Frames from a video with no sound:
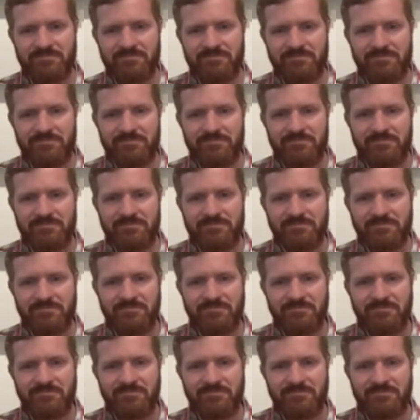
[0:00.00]

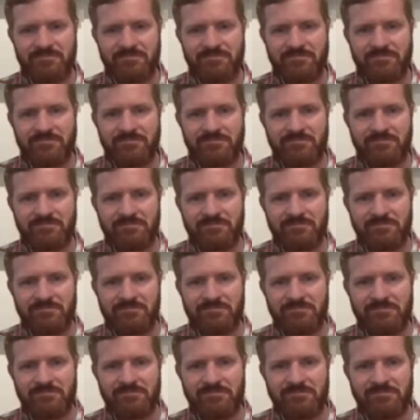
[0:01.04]

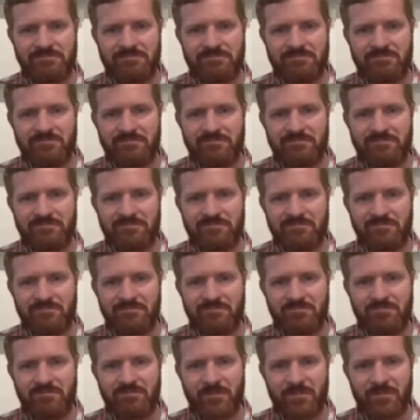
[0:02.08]

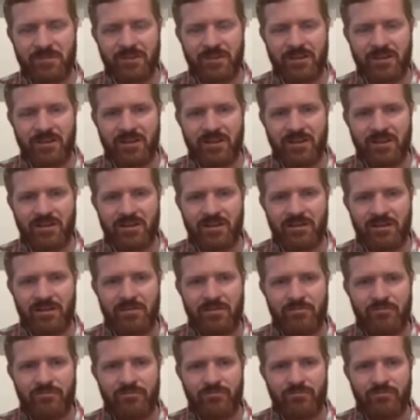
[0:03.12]

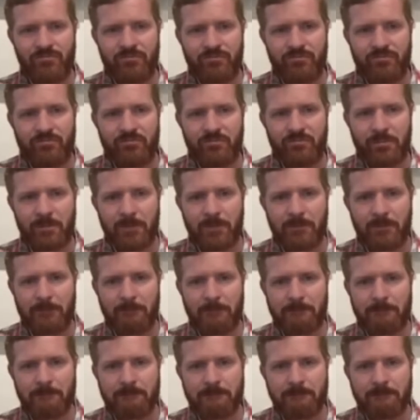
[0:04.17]

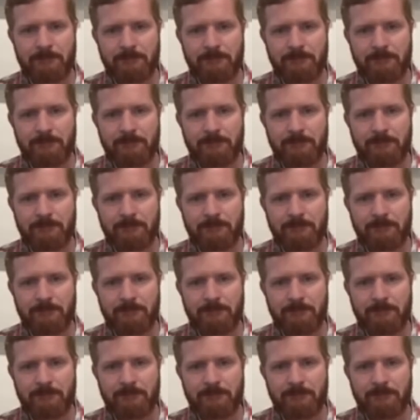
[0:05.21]
(not speaking)